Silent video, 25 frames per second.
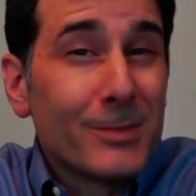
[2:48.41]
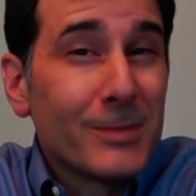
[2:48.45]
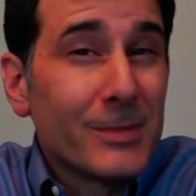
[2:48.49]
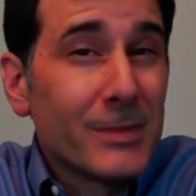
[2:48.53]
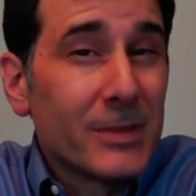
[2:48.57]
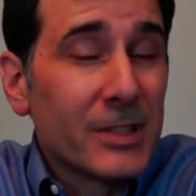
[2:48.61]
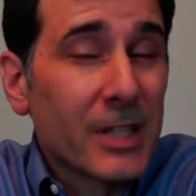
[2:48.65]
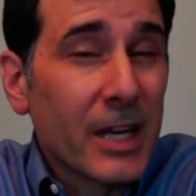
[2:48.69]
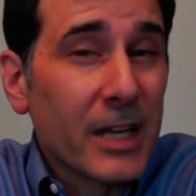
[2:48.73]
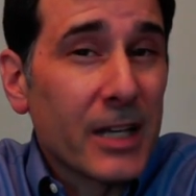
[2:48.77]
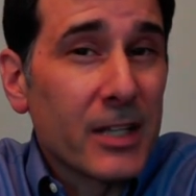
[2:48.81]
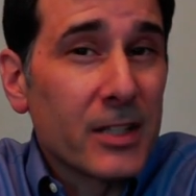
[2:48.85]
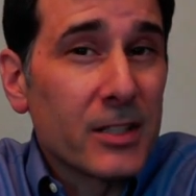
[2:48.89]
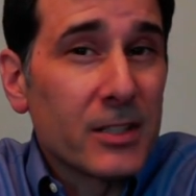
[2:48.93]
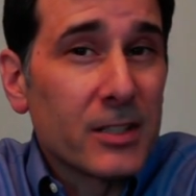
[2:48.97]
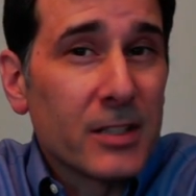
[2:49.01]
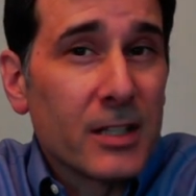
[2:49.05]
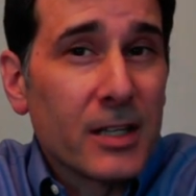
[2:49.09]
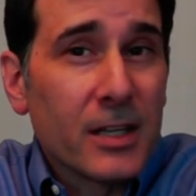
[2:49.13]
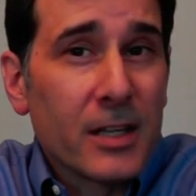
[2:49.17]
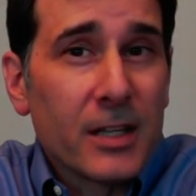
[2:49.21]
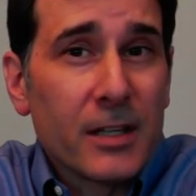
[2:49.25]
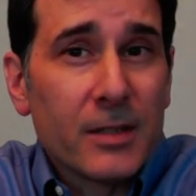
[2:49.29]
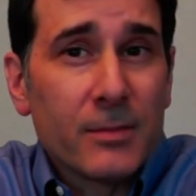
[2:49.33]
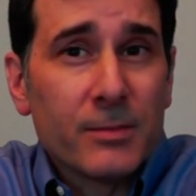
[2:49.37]
Second
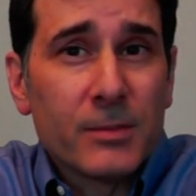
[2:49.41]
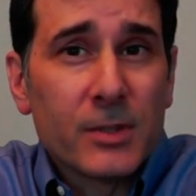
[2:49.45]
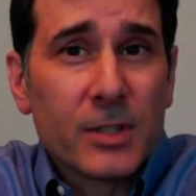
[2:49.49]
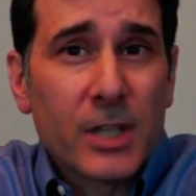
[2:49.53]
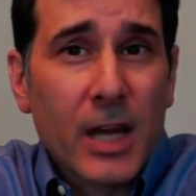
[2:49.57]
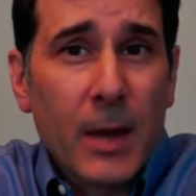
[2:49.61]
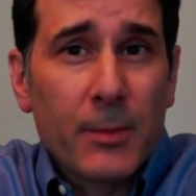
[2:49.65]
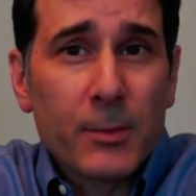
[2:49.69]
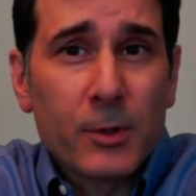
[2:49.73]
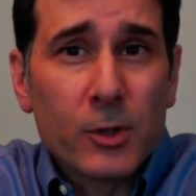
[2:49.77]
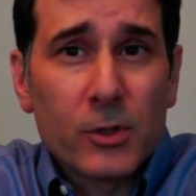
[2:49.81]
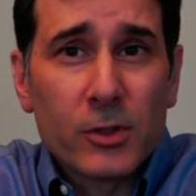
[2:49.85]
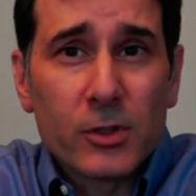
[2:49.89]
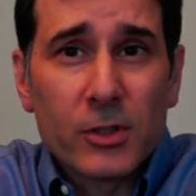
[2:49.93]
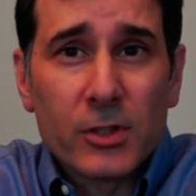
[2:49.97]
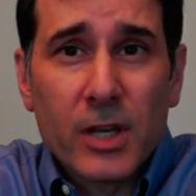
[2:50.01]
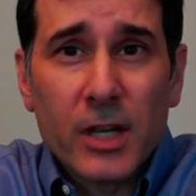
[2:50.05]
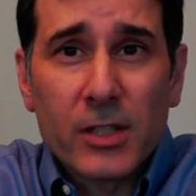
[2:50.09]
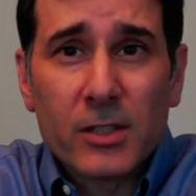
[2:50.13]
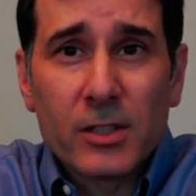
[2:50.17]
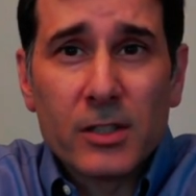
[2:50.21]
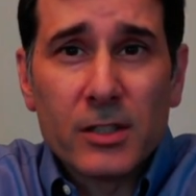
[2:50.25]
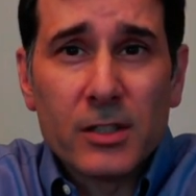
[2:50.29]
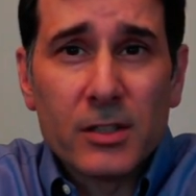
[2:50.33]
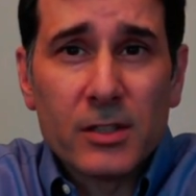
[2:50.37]
chapter or
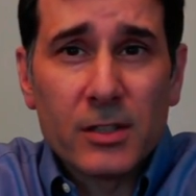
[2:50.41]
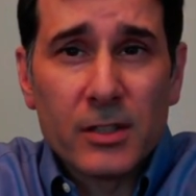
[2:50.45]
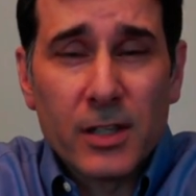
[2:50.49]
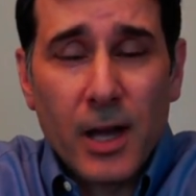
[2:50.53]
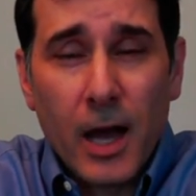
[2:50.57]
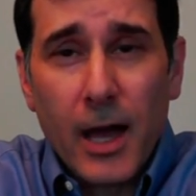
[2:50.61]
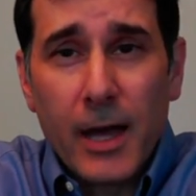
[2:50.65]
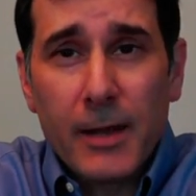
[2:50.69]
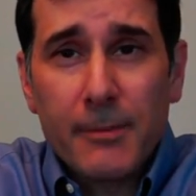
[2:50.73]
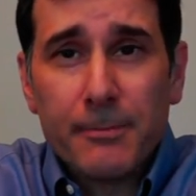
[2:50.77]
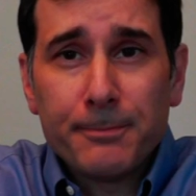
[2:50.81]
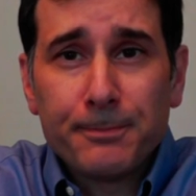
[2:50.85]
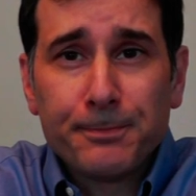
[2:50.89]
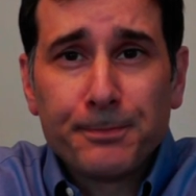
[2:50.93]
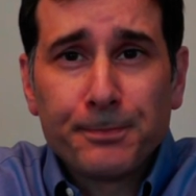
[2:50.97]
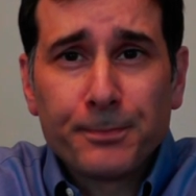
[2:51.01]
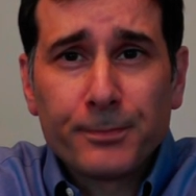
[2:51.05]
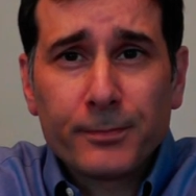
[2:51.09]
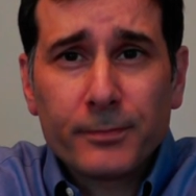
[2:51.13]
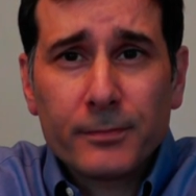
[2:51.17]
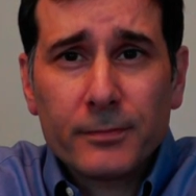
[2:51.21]
section is time.